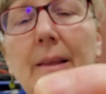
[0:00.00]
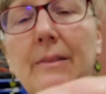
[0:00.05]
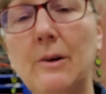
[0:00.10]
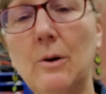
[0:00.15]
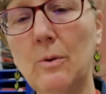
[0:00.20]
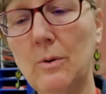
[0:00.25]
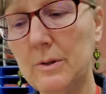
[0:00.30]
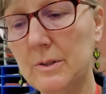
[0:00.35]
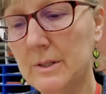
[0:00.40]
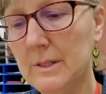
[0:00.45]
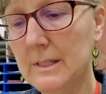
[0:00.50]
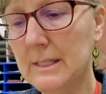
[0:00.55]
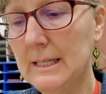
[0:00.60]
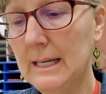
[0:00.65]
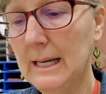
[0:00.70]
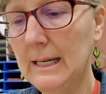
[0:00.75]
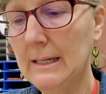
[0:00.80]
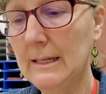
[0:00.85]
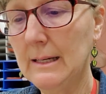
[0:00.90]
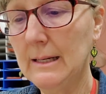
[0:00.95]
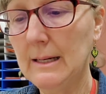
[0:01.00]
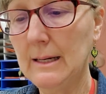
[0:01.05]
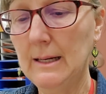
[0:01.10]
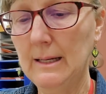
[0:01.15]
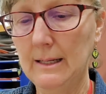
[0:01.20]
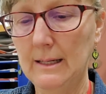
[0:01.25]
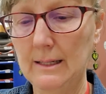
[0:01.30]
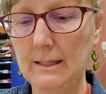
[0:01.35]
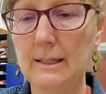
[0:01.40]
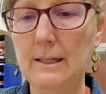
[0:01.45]
the quartz inside.
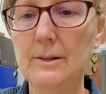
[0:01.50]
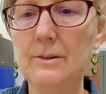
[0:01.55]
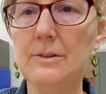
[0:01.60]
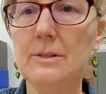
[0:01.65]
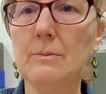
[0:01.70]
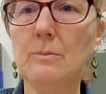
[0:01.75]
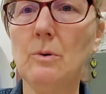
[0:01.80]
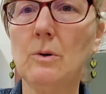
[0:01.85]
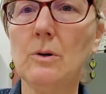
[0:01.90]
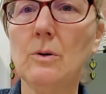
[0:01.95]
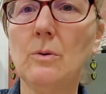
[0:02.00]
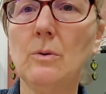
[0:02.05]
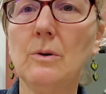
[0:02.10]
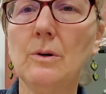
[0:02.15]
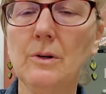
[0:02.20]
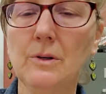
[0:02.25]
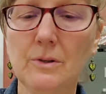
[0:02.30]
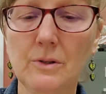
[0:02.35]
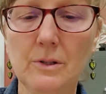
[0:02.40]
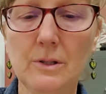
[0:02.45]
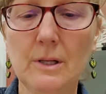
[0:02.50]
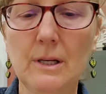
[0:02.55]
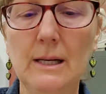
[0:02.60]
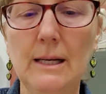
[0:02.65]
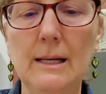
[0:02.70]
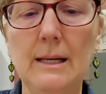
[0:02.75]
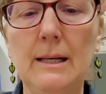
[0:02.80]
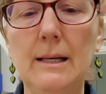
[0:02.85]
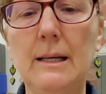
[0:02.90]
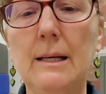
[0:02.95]
Here's some more quartz.
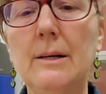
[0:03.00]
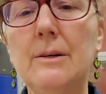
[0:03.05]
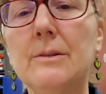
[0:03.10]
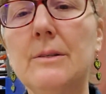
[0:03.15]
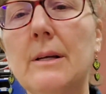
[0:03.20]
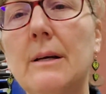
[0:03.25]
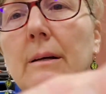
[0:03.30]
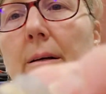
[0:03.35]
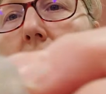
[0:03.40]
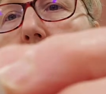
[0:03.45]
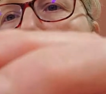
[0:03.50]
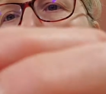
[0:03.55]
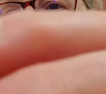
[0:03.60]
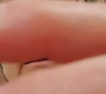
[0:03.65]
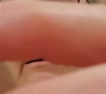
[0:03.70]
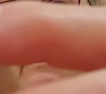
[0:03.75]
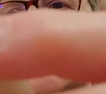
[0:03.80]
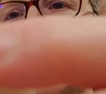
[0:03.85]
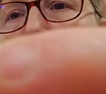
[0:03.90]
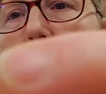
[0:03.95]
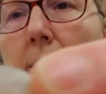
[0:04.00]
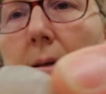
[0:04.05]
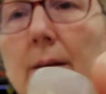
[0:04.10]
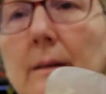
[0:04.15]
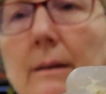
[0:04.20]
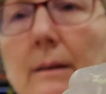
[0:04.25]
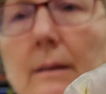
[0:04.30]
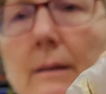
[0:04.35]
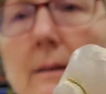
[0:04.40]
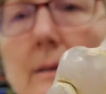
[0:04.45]
Here's a
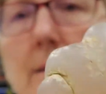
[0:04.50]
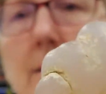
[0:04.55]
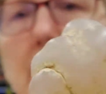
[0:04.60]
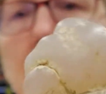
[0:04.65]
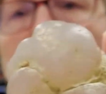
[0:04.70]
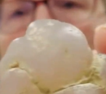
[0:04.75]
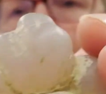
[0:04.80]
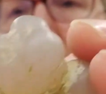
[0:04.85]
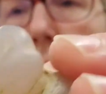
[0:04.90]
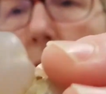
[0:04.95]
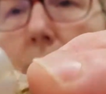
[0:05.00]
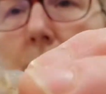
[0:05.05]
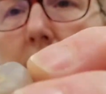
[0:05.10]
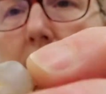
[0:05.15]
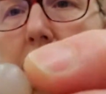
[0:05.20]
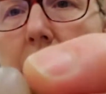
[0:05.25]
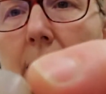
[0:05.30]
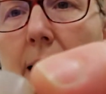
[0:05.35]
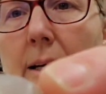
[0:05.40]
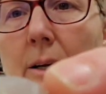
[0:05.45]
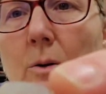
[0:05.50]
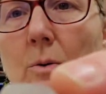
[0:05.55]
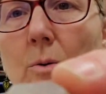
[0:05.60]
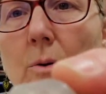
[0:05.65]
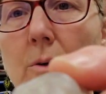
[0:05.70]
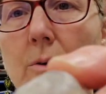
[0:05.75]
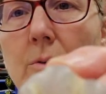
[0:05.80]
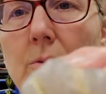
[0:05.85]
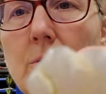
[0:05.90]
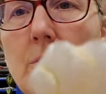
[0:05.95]
roundy kind of
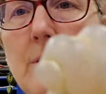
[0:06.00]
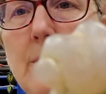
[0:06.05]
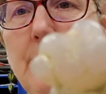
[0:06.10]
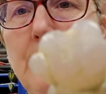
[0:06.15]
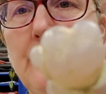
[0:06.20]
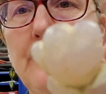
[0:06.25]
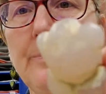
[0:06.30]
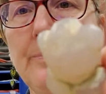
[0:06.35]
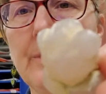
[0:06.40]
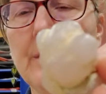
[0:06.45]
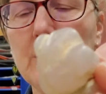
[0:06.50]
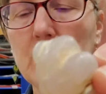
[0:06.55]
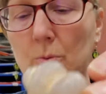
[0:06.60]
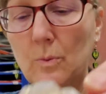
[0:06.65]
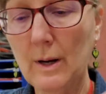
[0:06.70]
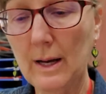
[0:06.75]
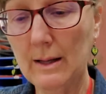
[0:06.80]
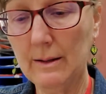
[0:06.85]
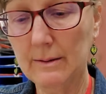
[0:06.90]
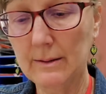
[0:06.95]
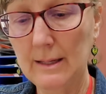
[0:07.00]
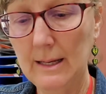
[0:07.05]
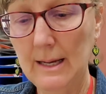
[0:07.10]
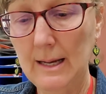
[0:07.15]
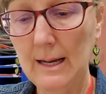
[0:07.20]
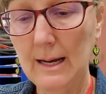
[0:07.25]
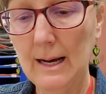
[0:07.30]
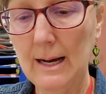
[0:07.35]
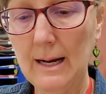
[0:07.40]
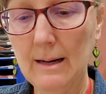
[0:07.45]
quartz as well.
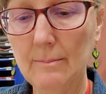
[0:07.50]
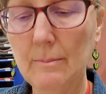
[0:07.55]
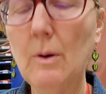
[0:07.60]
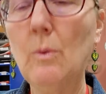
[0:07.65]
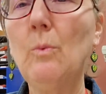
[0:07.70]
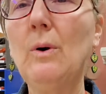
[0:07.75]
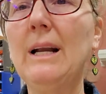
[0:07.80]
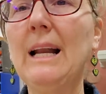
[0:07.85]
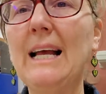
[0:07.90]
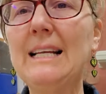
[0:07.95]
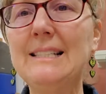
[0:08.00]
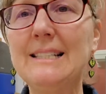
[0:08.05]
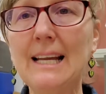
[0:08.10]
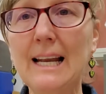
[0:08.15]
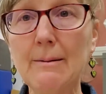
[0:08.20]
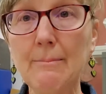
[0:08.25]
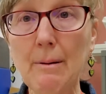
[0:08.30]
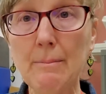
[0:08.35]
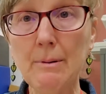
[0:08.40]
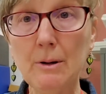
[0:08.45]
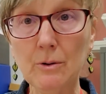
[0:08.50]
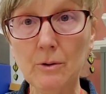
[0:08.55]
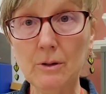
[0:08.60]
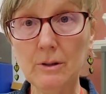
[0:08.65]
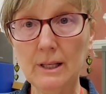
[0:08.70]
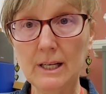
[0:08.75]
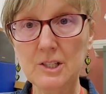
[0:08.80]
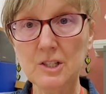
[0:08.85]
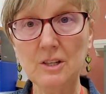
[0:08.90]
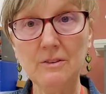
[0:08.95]
When I set up my mineral
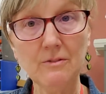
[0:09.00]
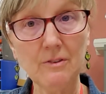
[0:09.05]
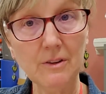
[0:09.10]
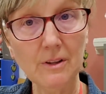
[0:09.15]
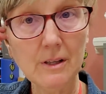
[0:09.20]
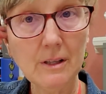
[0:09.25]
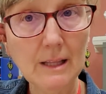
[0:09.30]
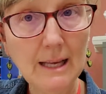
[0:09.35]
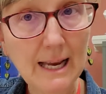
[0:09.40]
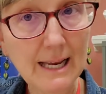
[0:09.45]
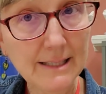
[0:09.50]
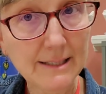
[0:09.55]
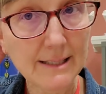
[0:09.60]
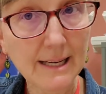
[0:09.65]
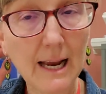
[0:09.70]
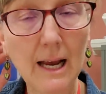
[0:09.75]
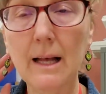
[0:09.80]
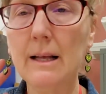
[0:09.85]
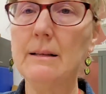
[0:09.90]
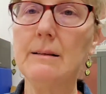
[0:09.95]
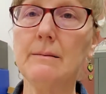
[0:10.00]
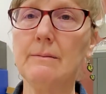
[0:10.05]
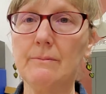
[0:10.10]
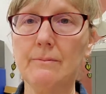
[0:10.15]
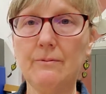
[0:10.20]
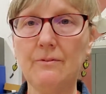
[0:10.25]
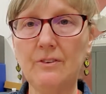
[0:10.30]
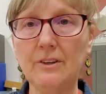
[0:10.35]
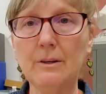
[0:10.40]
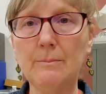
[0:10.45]
collection for the class, I'll
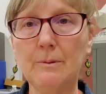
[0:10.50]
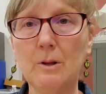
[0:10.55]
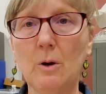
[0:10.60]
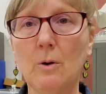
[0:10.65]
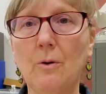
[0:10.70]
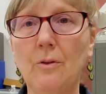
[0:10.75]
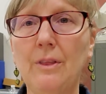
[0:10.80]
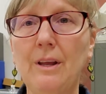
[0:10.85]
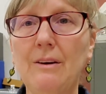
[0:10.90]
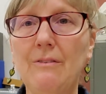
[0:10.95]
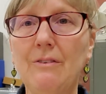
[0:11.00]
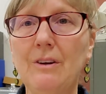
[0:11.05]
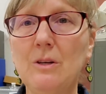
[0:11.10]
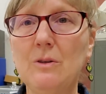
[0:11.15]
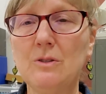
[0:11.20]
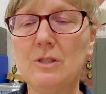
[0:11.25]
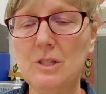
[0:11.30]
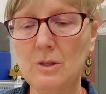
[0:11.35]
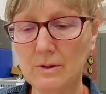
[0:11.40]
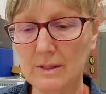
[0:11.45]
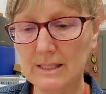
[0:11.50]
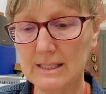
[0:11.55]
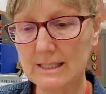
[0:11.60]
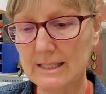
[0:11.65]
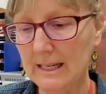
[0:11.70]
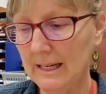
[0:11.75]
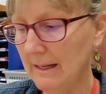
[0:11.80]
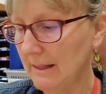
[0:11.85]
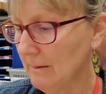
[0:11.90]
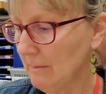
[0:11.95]
film the whole thing for you so you can
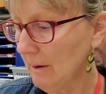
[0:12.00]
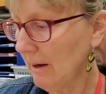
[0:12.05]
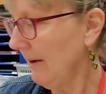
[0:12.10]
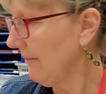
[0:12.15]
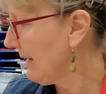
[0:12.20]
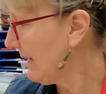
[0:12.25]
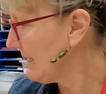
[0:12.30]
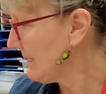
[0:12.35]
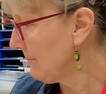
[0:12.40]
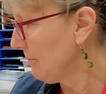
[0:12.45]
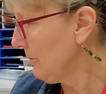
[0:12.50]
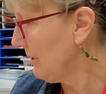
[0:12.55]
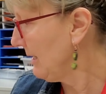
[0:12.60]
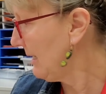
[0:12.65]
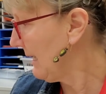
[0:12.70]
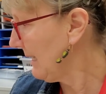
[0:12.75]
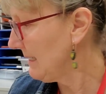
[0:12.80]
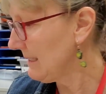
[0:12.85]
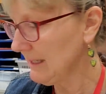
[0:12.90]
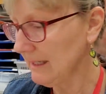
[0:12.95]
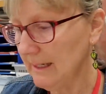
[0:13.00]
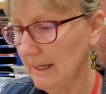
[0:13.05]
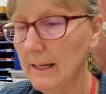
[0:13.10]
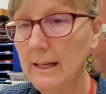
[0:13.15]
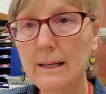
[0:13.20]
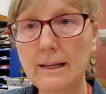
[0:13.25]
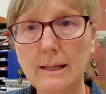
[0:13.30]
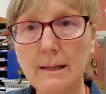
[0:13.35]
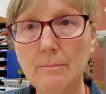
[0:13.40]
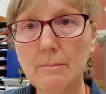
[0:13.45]
see them all. I've got some pretty nice
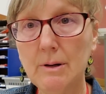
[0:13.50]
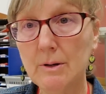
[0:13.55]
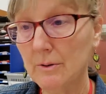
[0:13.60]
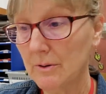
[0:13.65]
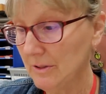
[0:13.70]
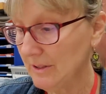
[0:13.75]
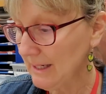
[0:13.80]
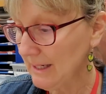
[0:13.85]
minerals